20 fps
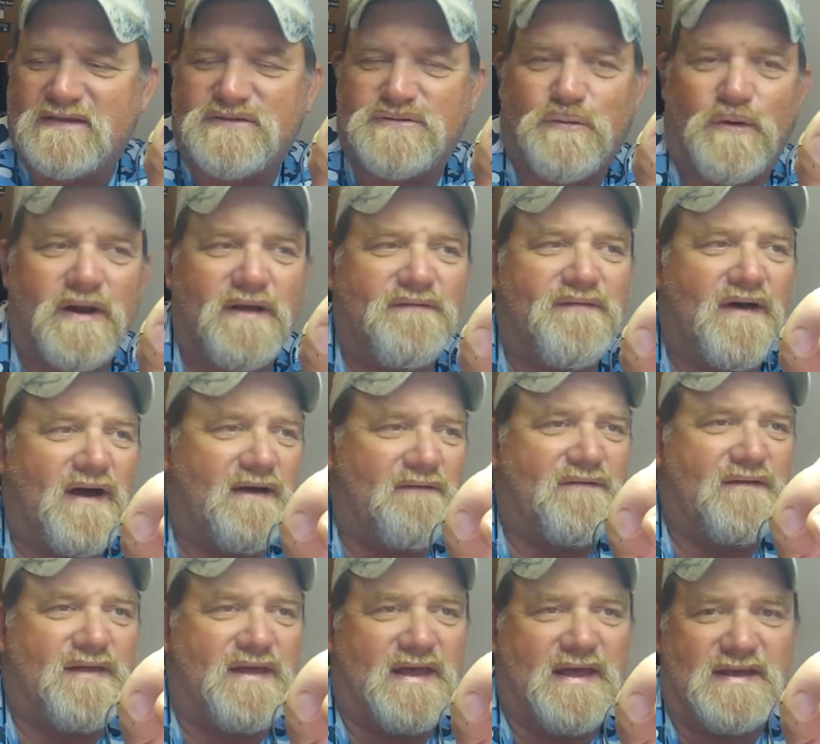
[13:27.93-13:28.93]
25
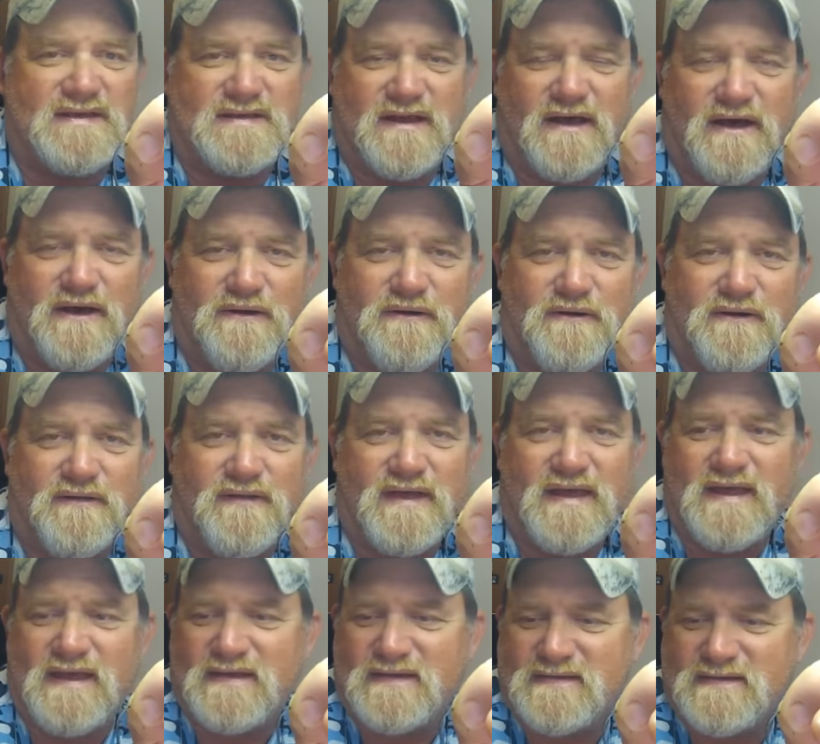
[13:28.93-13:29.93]
of these, 100 of
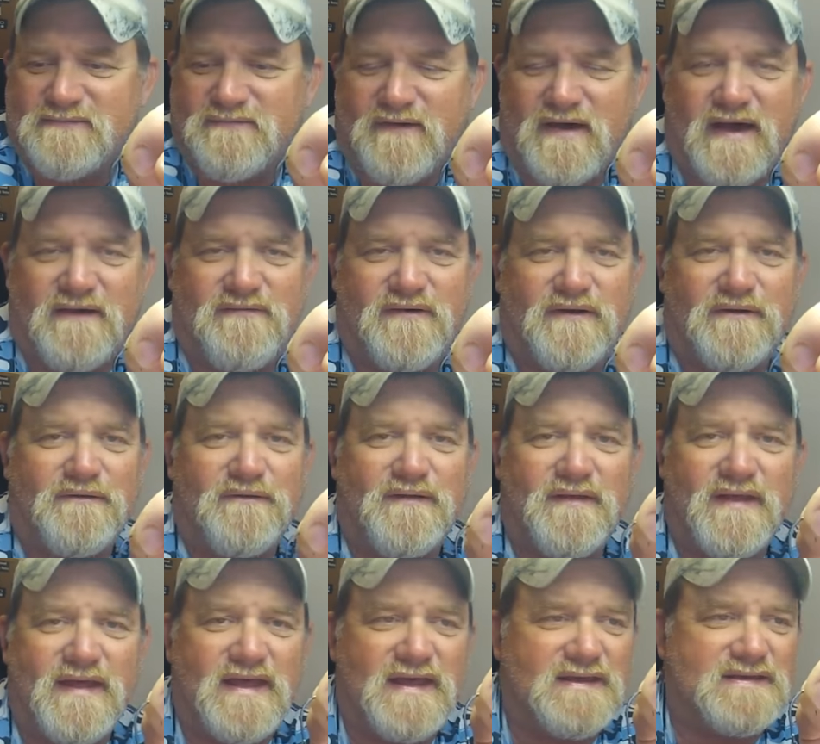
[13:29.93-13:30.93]
these, 500 of
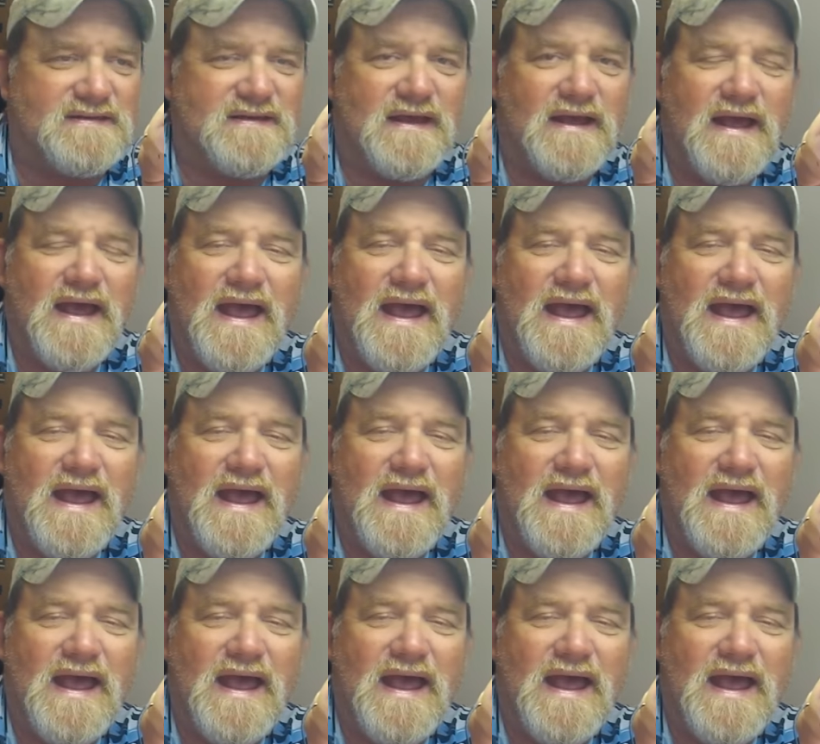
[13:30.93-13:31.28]
these,